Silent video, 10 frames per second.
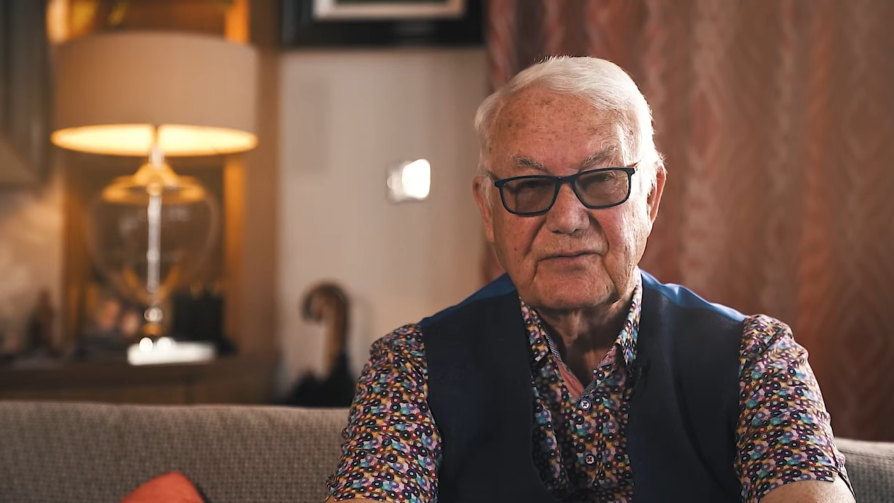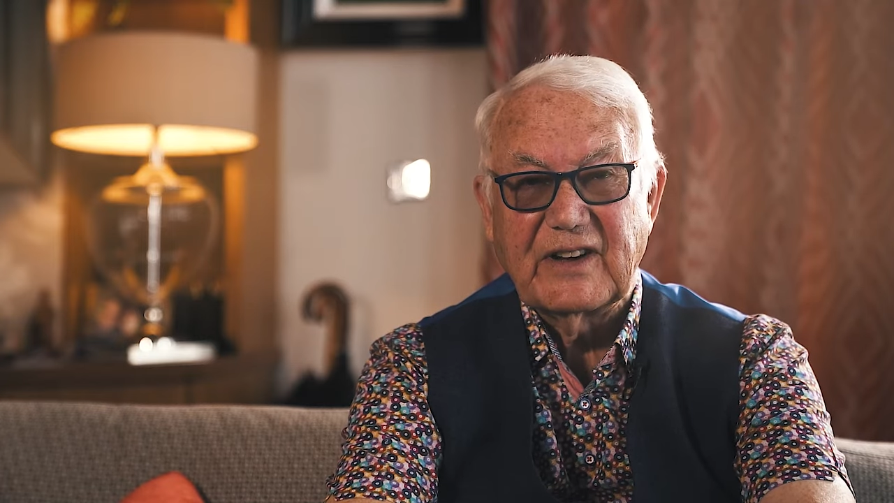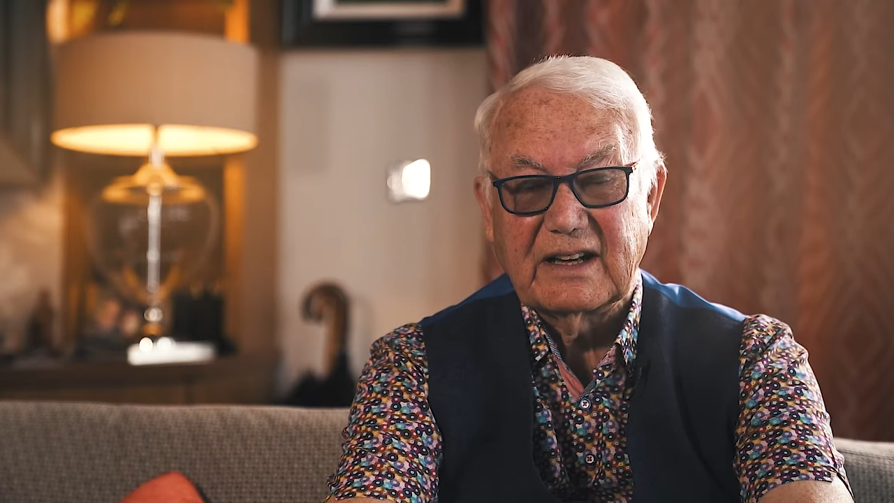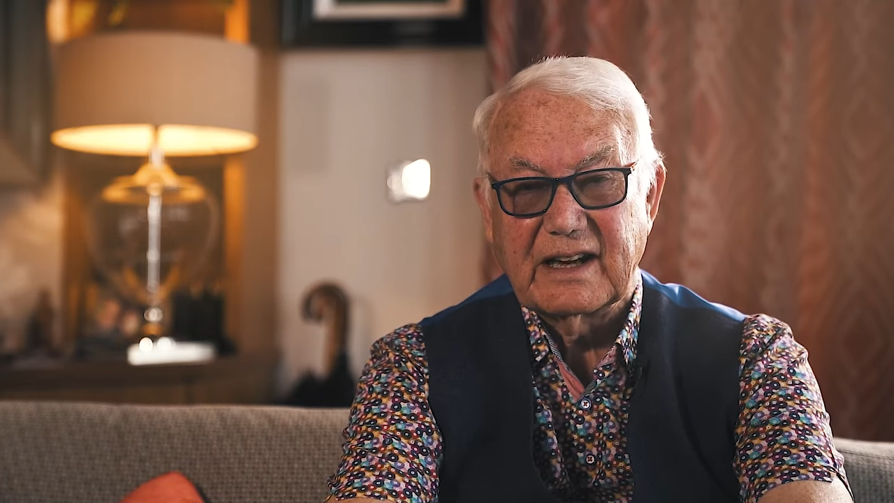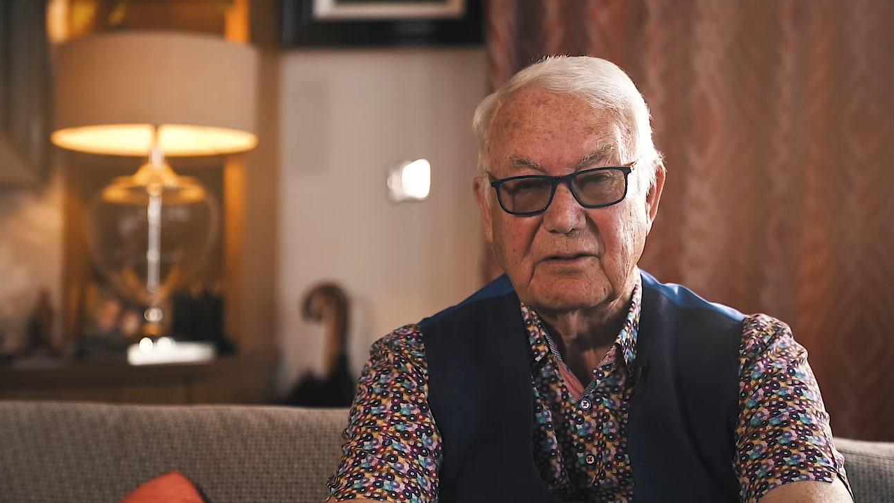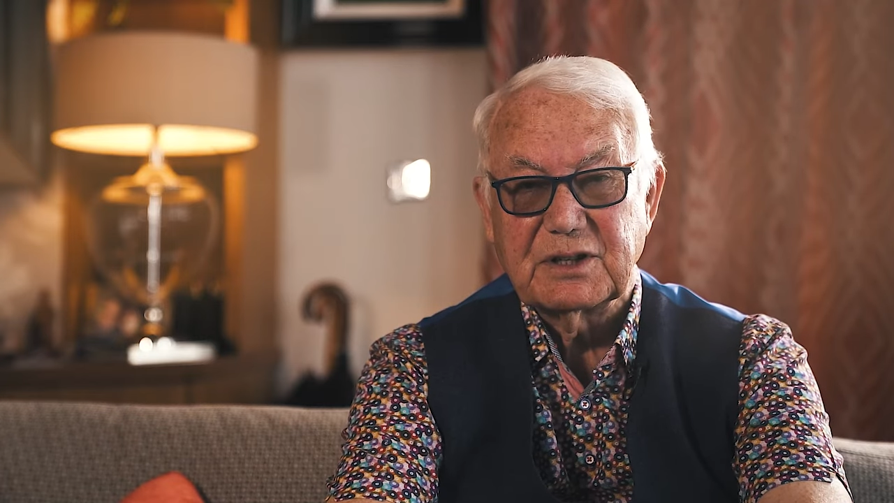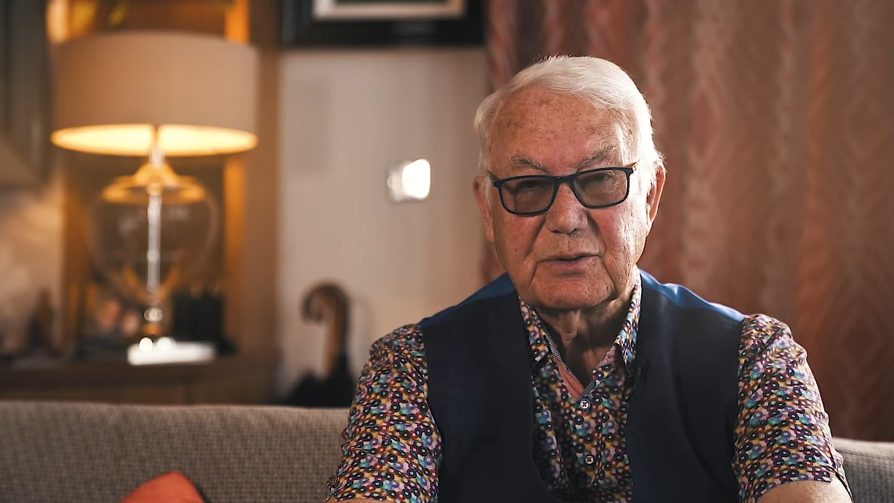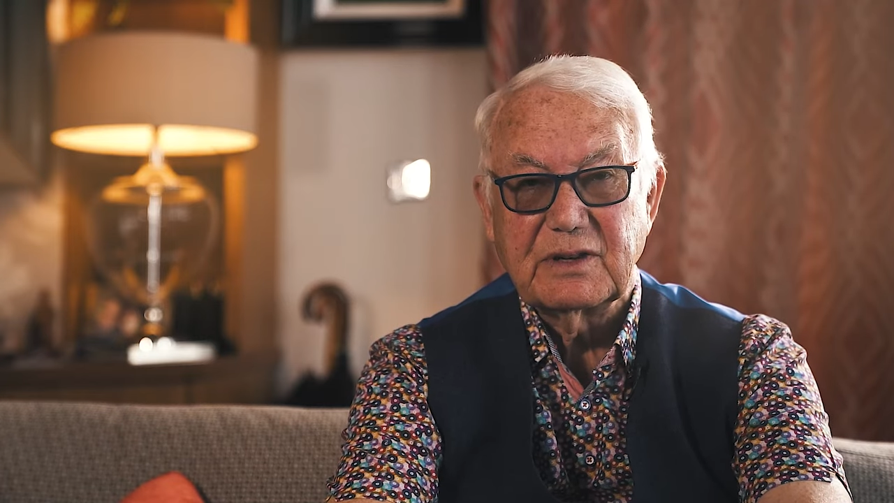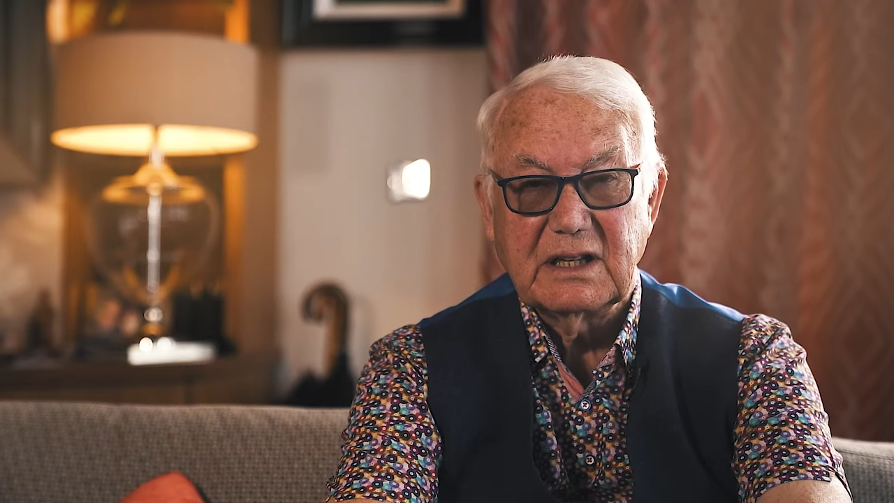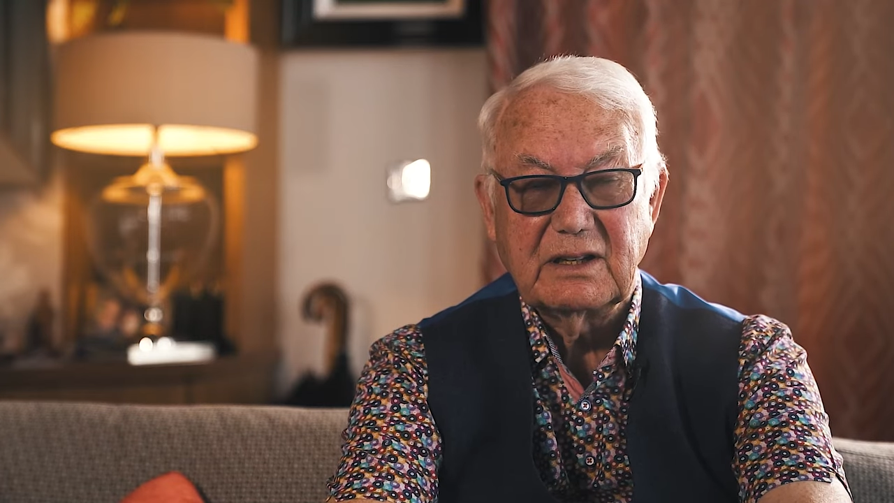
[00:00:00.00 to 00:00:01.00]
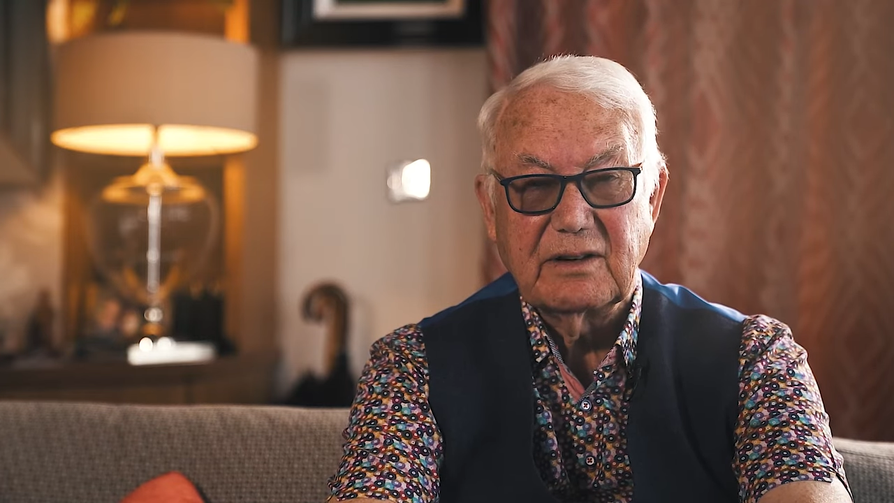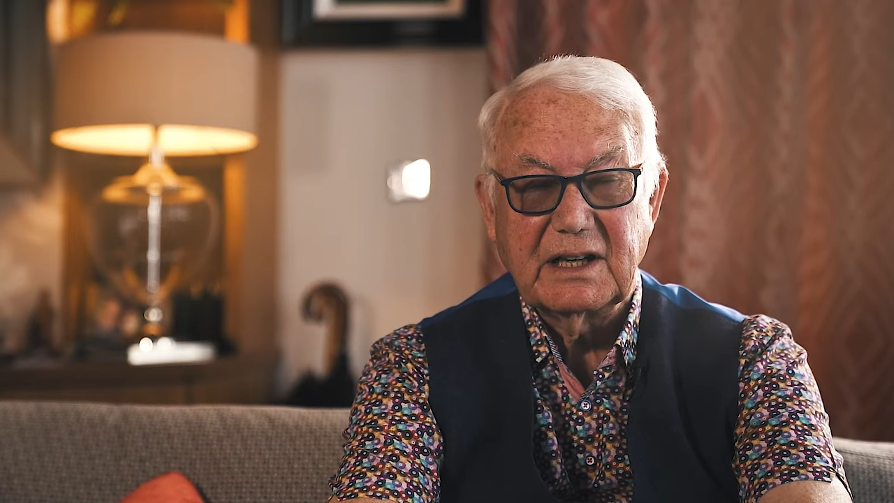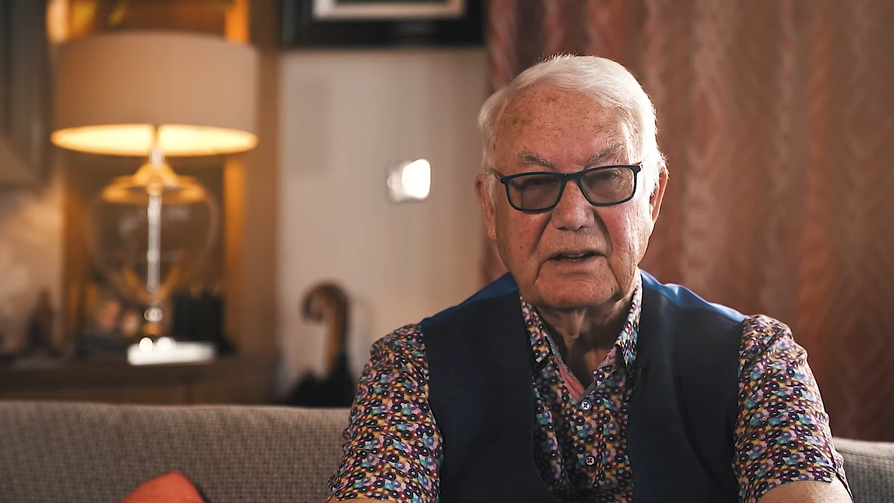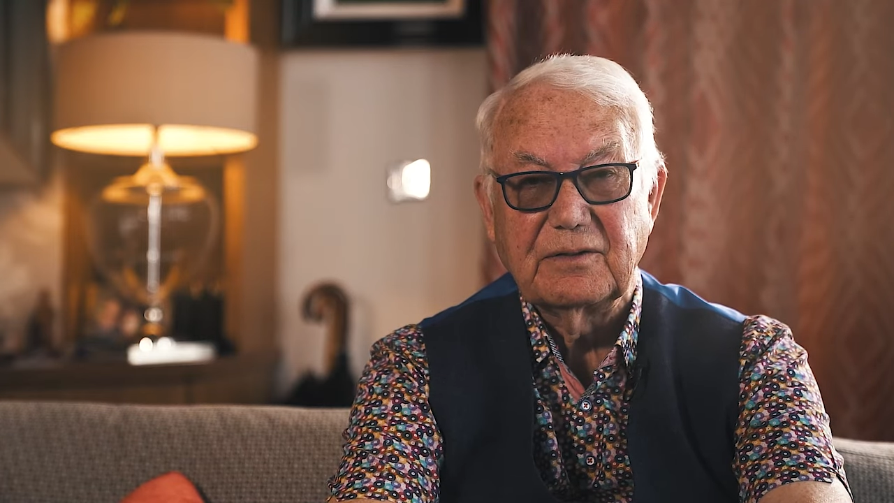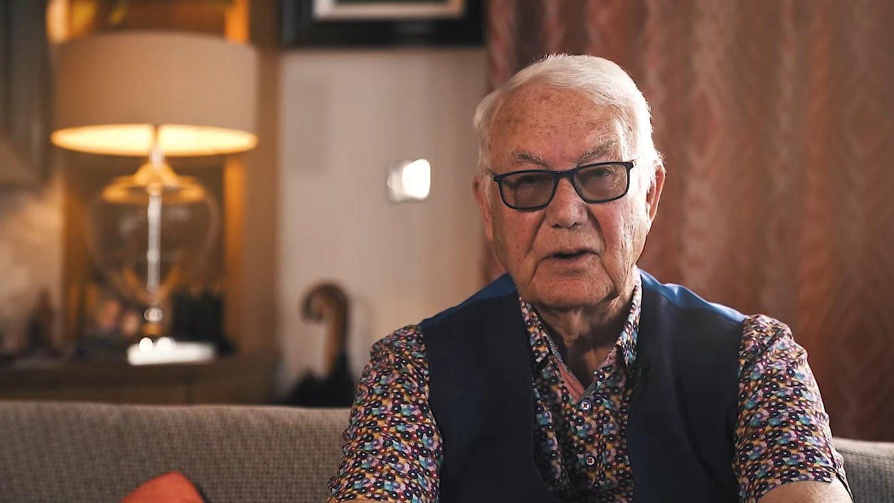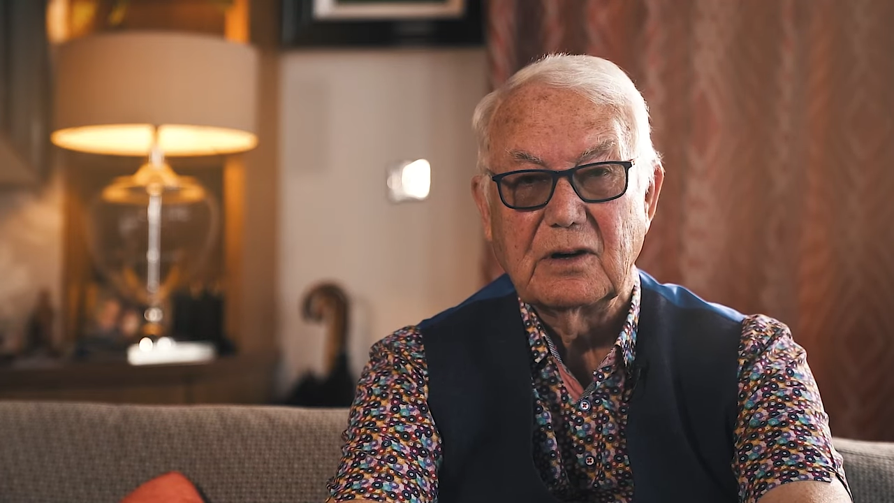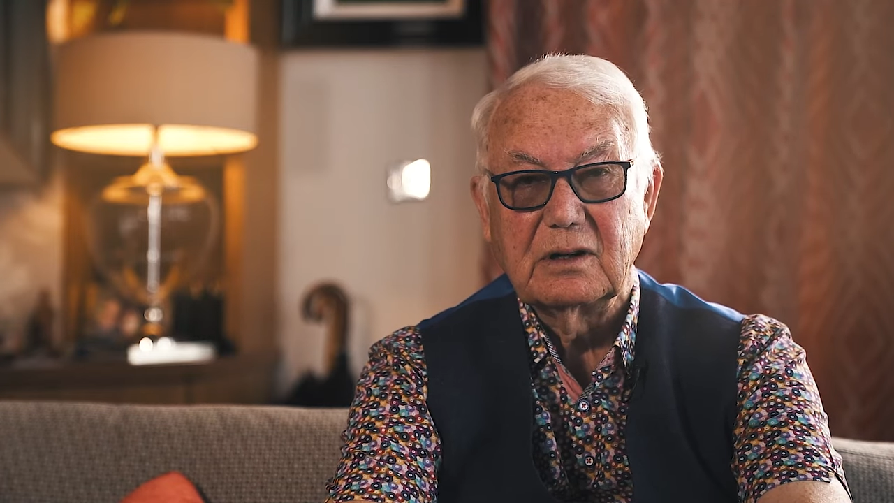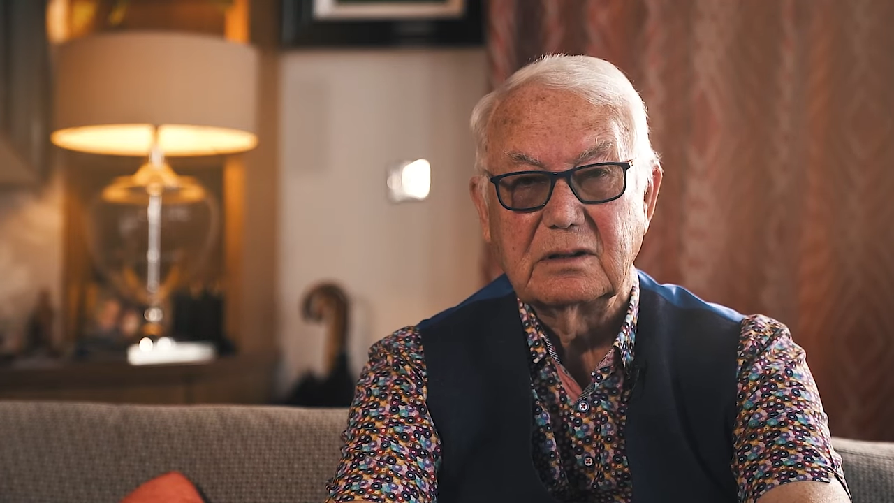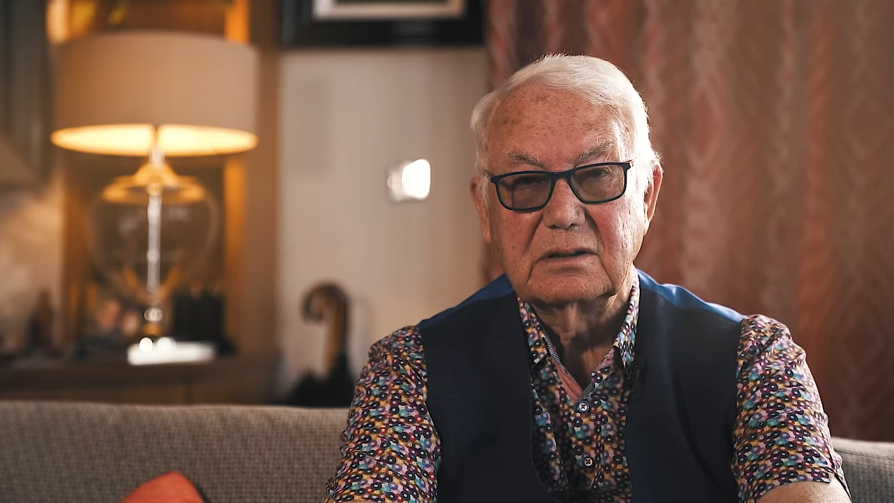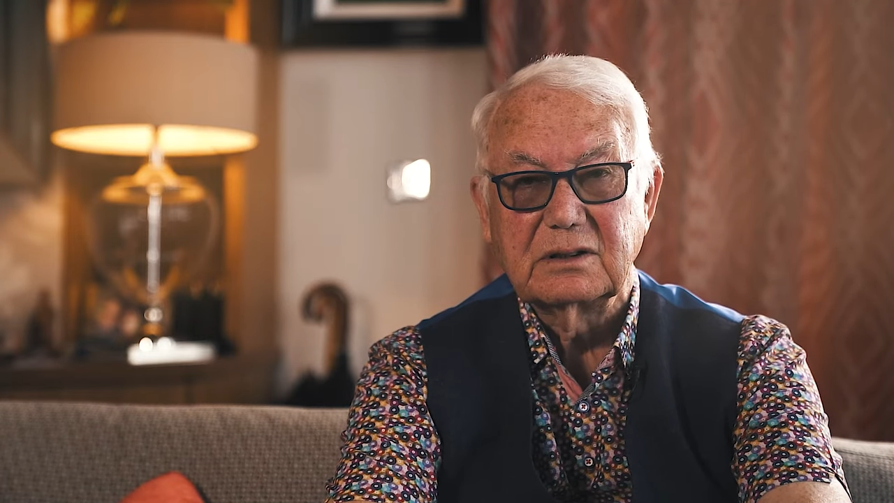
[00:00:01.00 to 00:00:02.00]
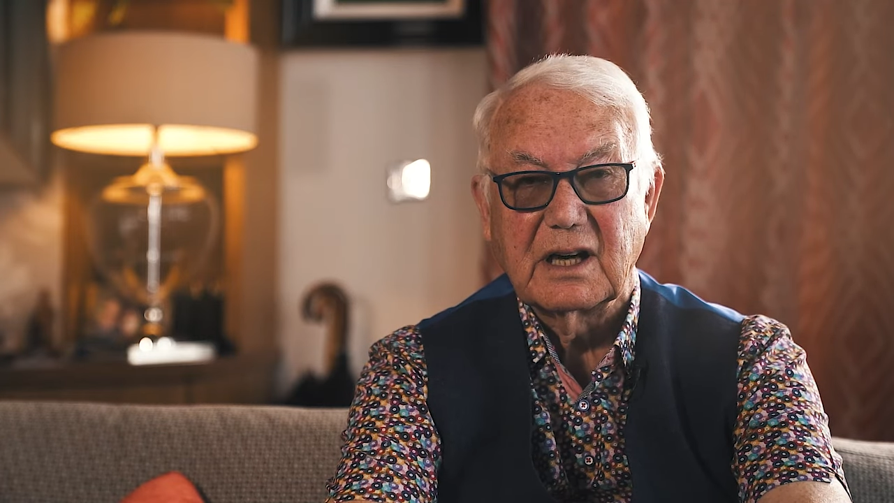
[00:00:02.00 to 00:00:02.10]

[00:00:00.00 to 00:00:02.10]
felt I was really ready for